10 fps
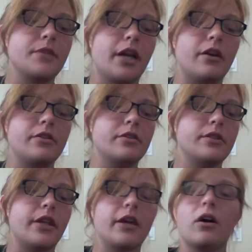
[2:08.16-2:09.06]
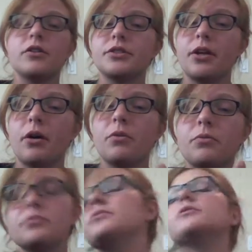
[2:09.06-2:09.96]
and they could
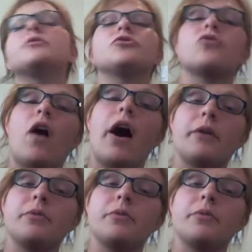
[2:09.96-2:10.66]
also try